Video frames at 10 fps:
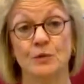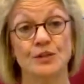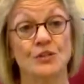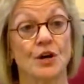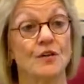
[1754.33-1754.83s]

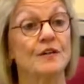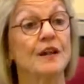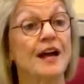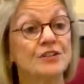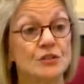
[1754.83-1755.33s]
which are the
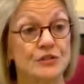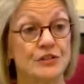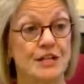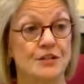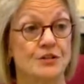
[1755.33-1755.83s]
national
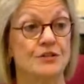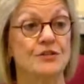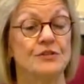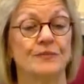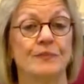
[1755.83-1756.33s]
standards,